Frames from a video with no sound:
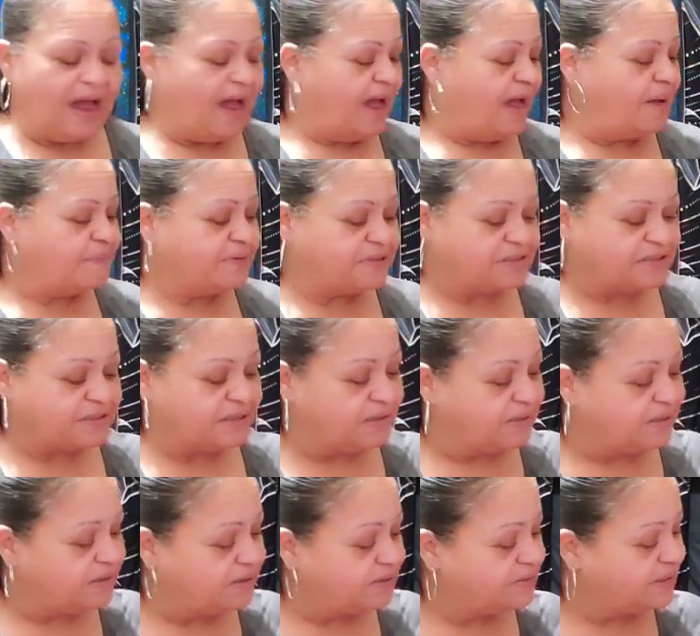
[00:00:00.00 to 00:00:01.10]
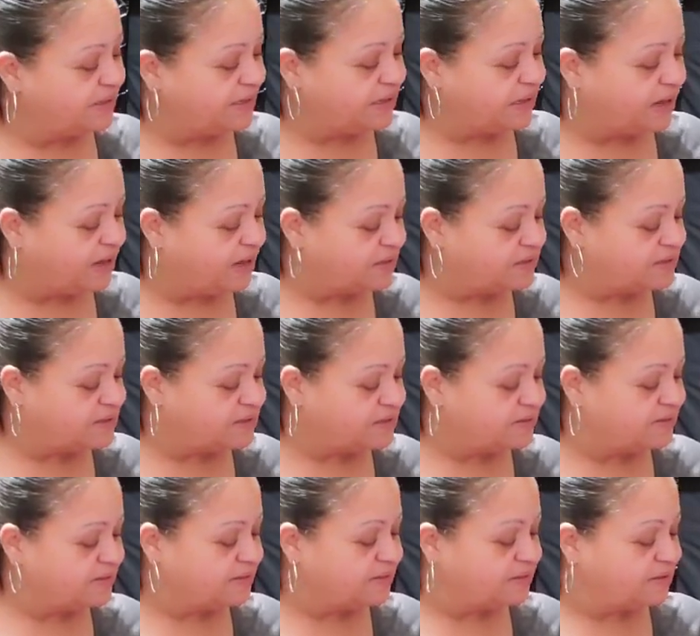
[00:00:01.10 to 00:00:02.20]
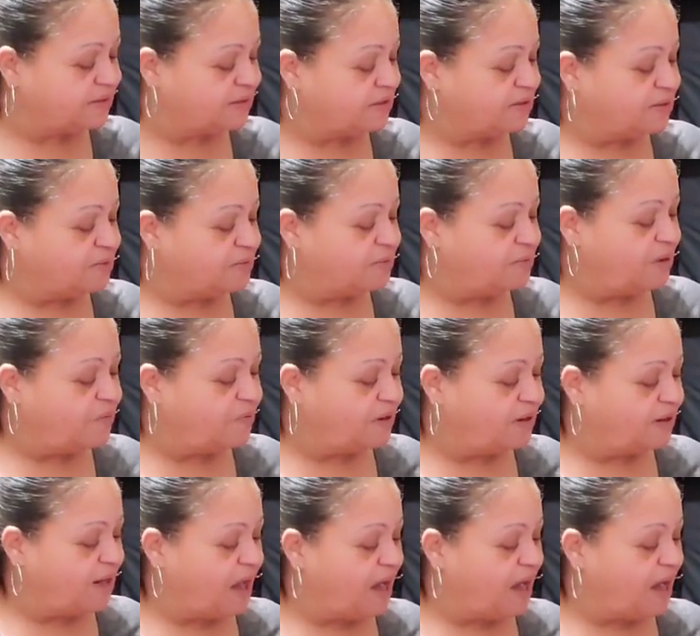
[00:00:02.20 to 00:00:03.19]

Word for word: Absolutely not. What we're